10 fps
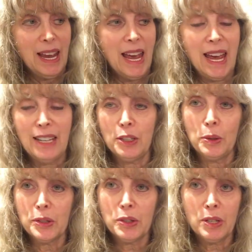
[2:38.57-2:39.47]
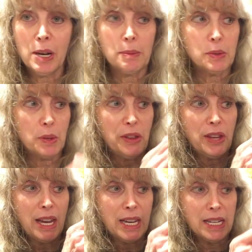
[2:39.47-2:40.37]
and it also comes with
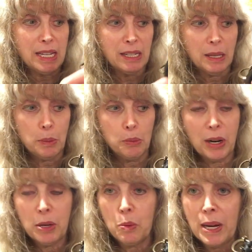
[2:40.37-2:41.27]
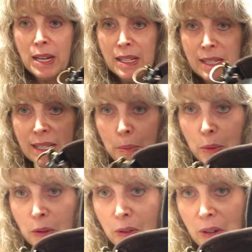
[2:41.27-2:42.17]
a breakaway
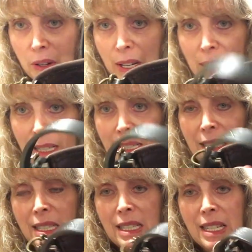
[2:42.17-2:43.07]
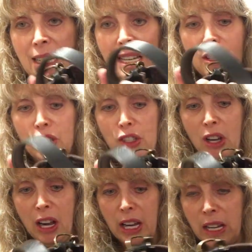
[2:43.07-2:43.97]
zipper, and this is the
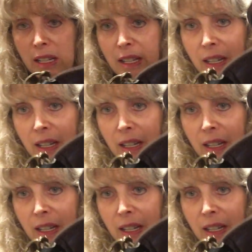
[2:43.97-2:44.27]
inside.